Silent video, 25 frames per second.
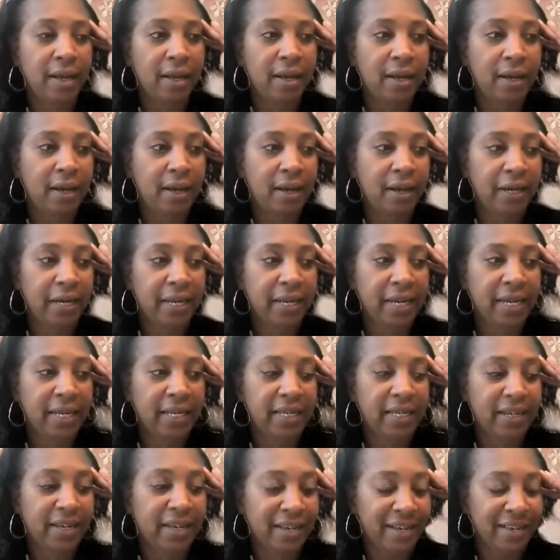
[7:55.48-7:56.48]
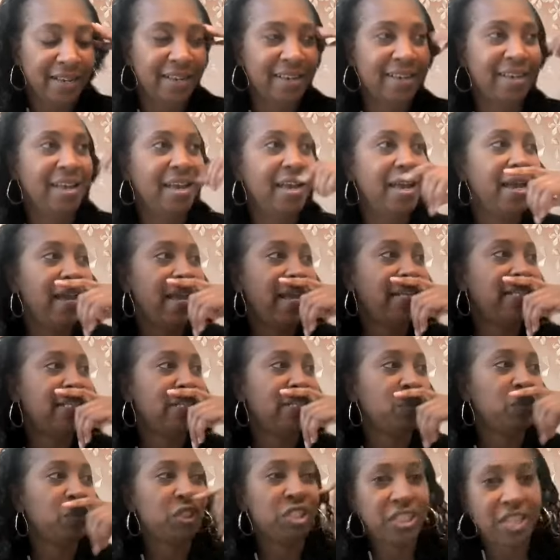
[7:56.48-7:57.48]
and
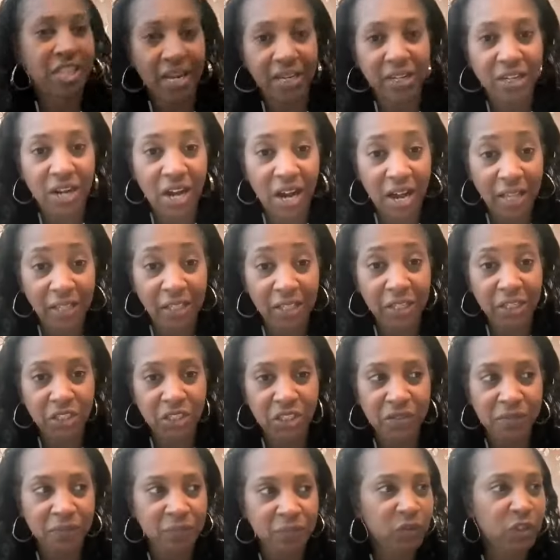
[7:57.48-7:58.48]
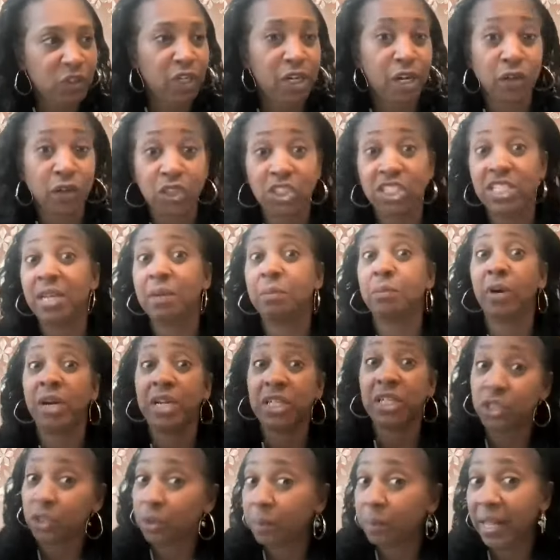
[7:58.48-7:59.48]
so when she got to college, she
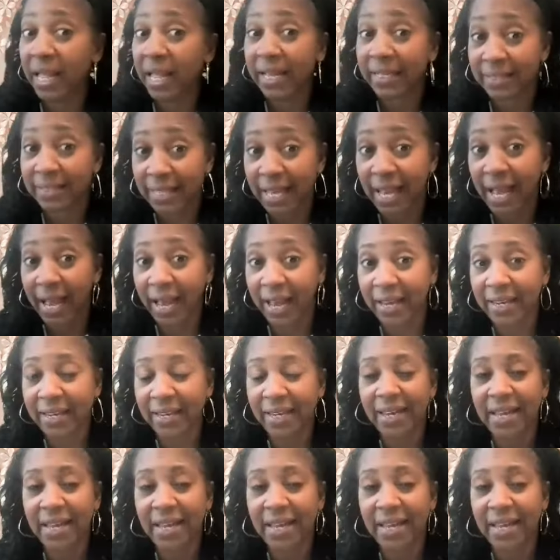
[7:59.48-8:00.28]
embraced her Black side.